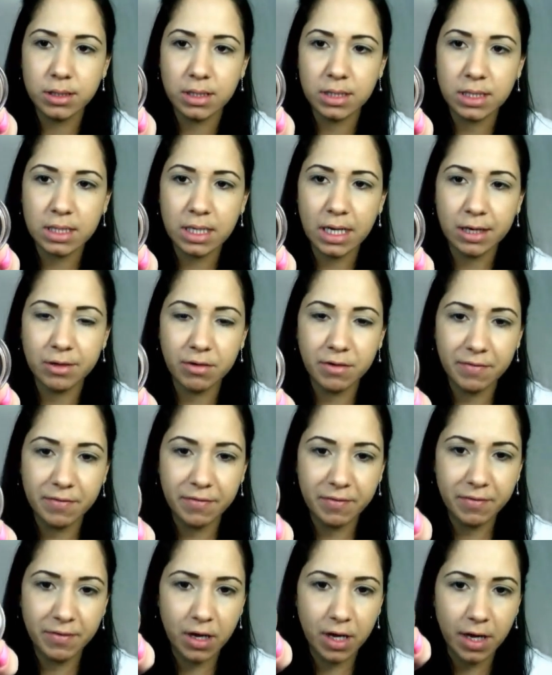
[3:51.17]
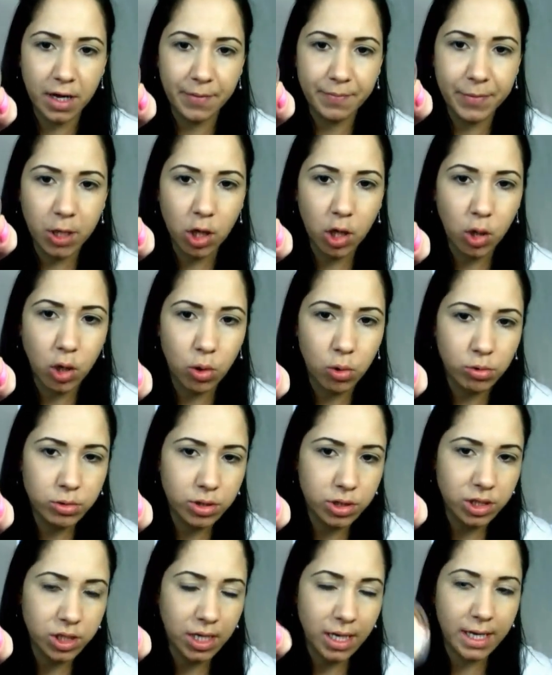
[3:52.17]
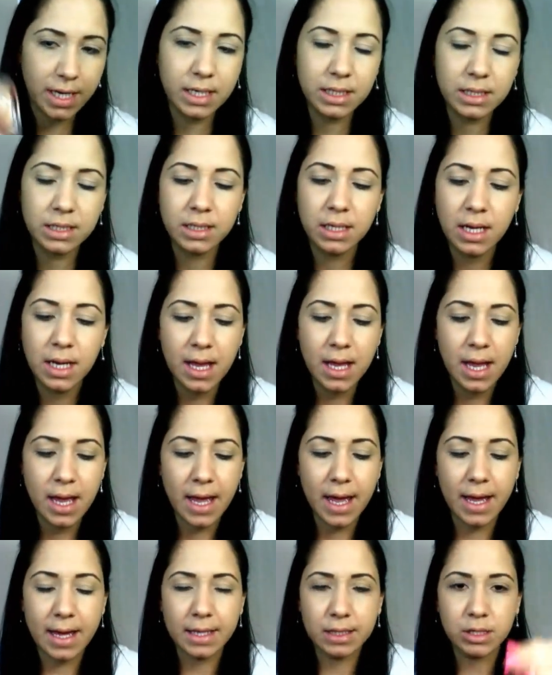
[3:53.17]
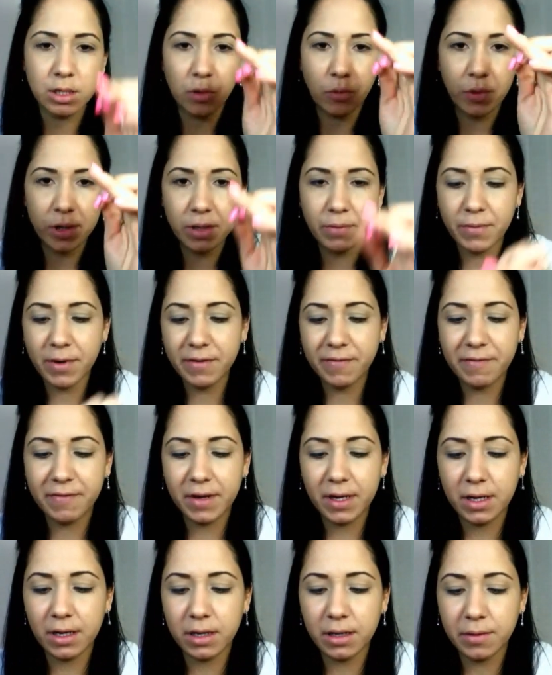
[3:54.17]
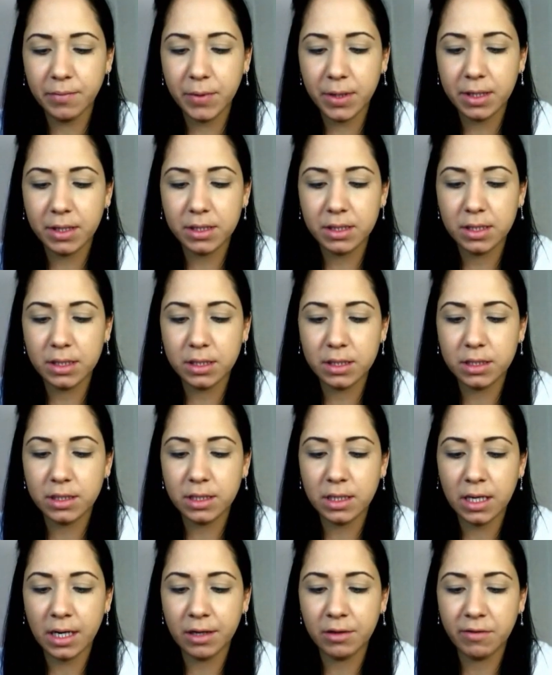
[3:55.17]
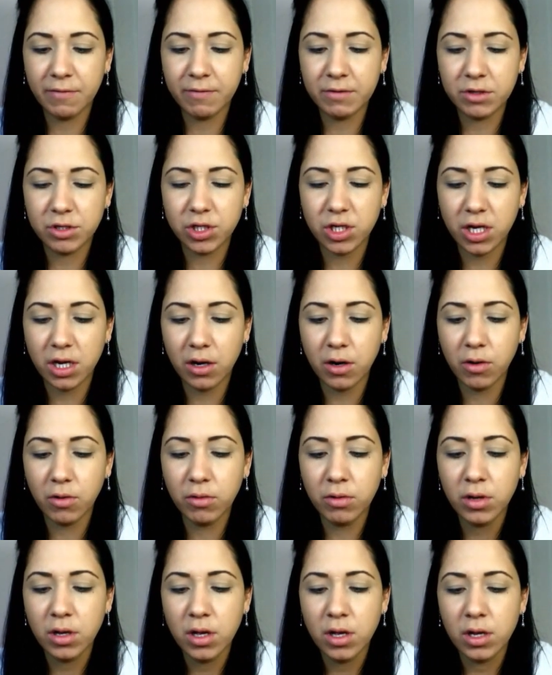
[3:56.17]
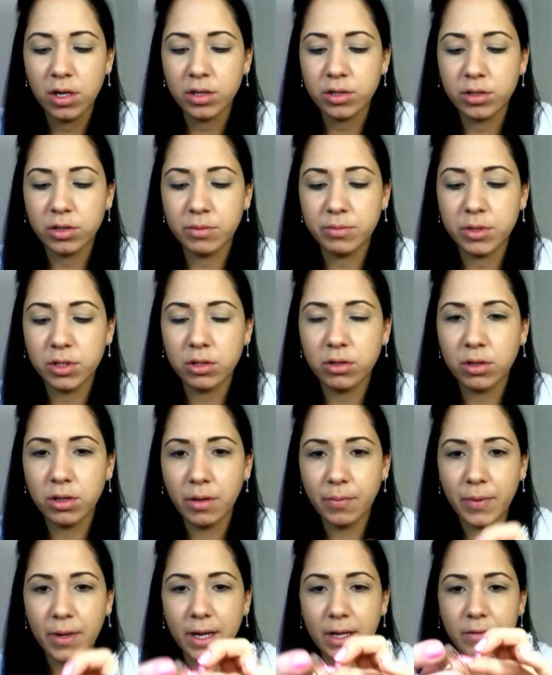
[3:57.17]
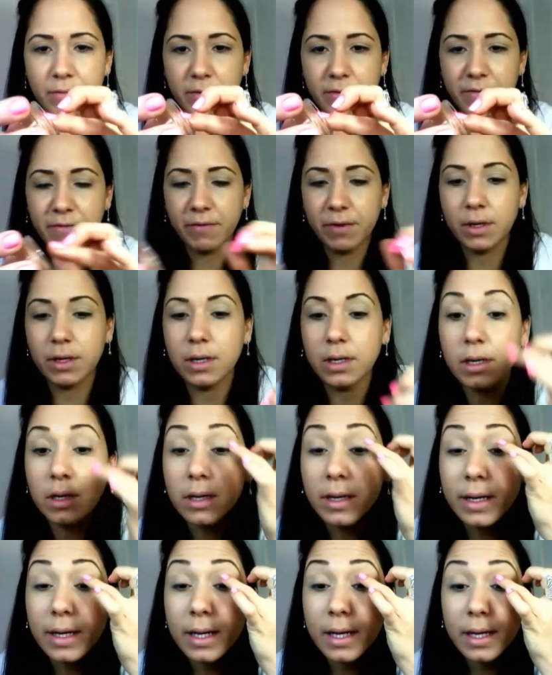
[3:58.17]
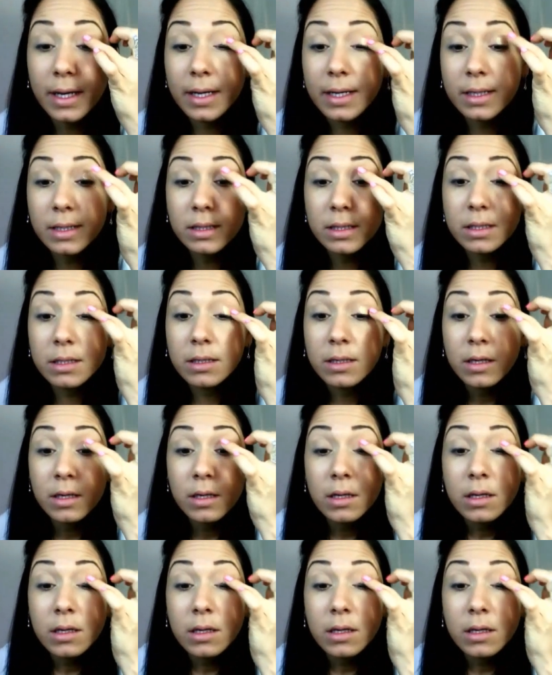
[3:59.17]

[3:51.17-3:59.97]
It's kind of gold shade, and with my finger, because it's kind of a gel, so I'm just gonna apply on my finger and